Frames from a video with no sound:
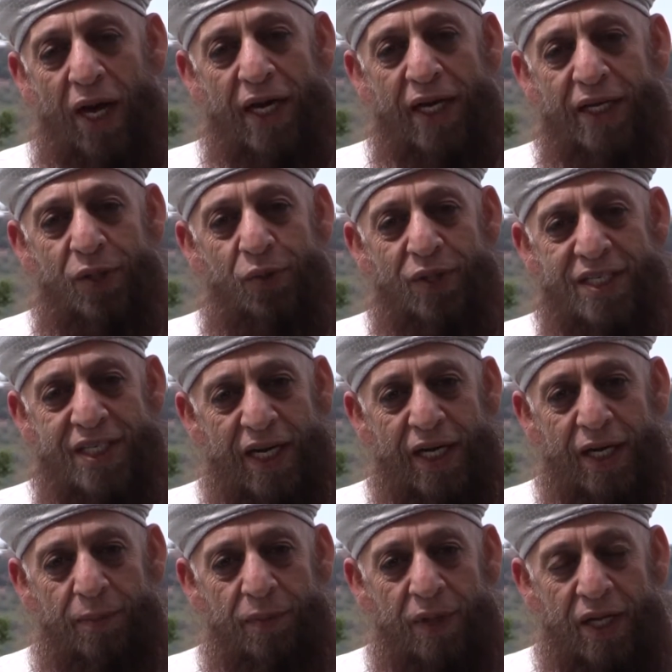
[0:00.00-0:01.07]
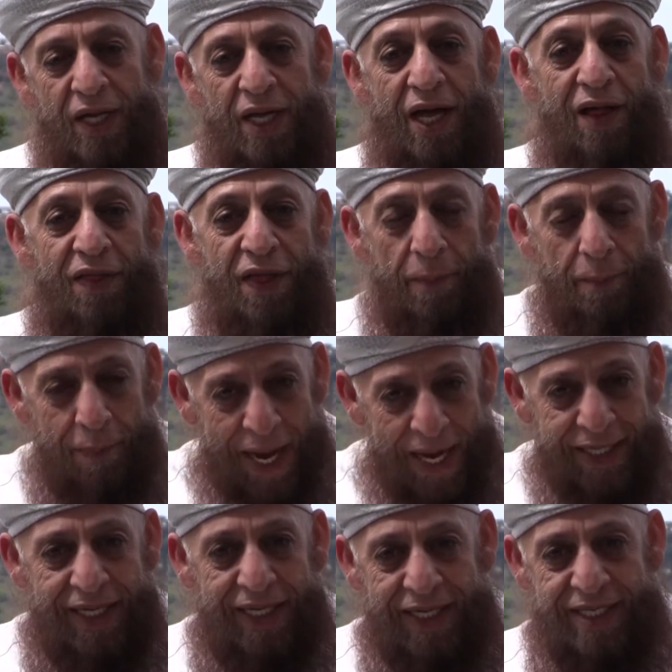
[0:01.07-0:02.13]
alayhi wa sallam the
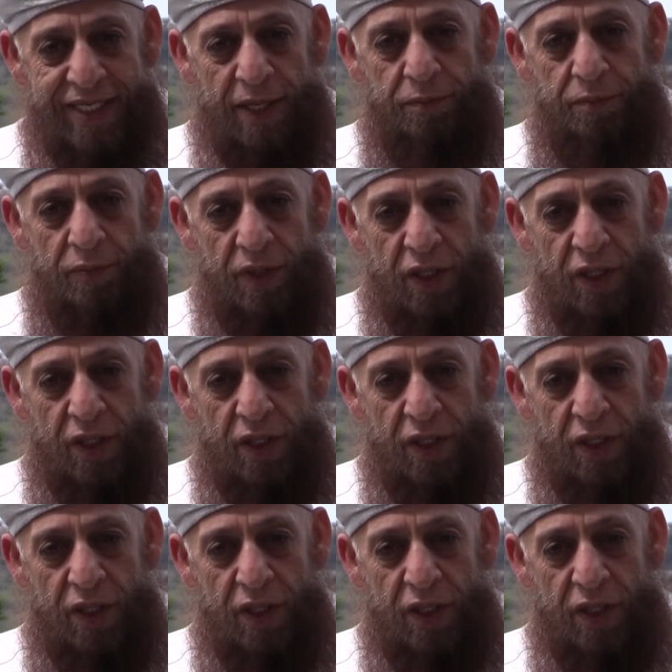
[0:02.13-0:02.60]
mannerism